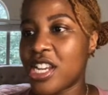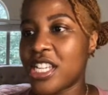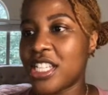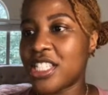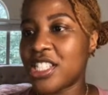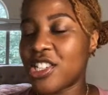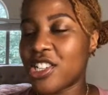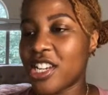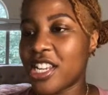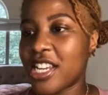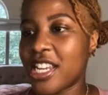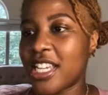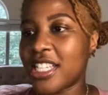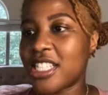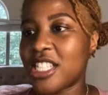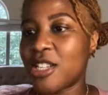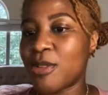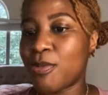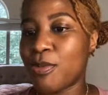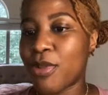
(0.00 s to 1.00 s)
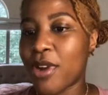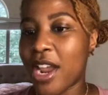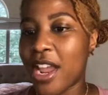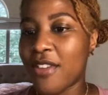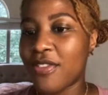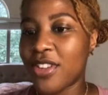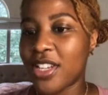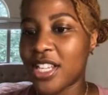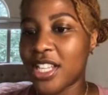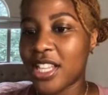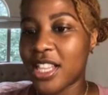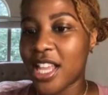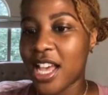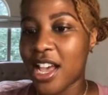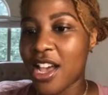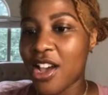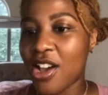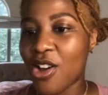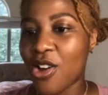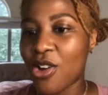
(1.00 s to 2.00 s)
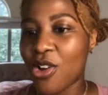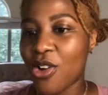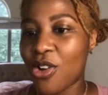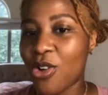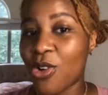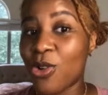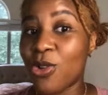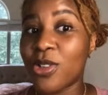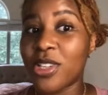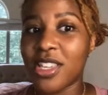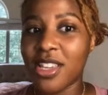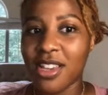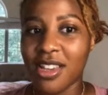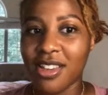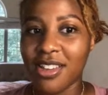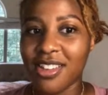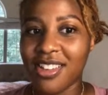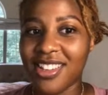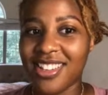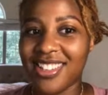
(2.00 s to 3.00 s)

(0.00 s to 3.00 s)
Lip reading: interconnected private cloud. Oh, yeah.